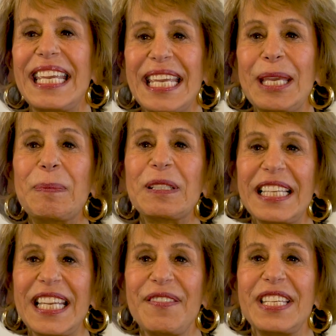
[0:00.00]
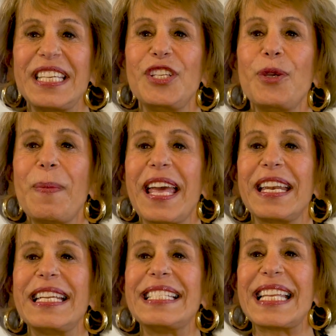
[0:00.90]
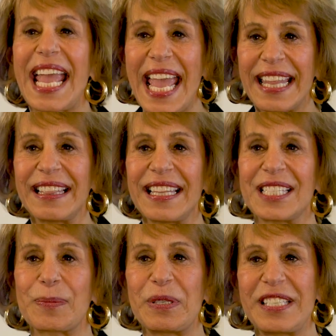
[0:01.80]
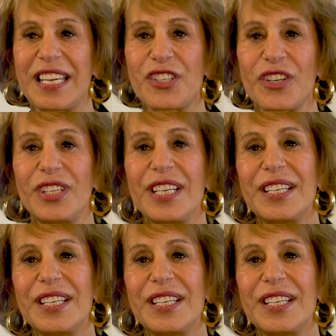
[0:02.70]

he believed in humanity's endless potential